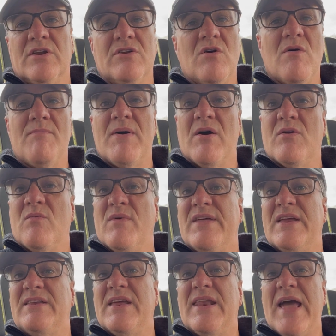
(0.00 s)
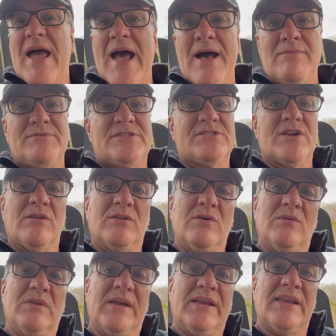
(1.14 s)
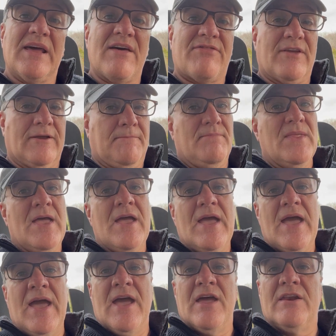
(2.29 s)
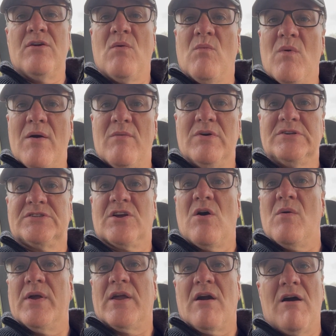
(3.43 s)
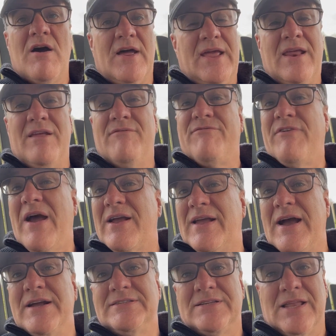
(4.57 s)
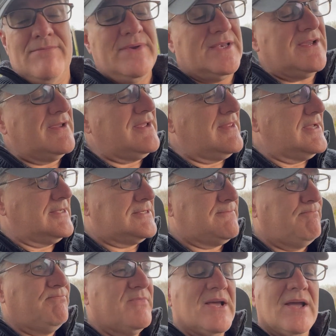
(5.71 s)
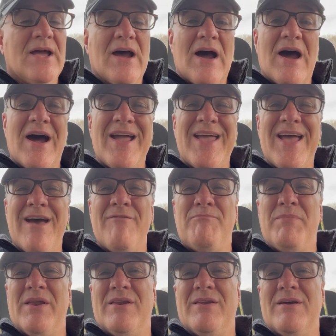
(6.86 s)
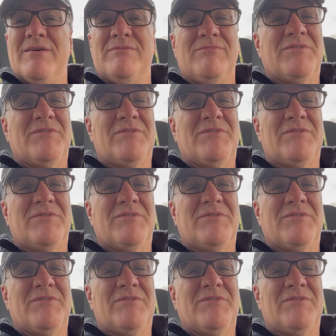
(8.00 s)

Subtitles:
to know about it when they did absolutely nothing. And what was going on? And in fact, guys, let me tell you this. I have been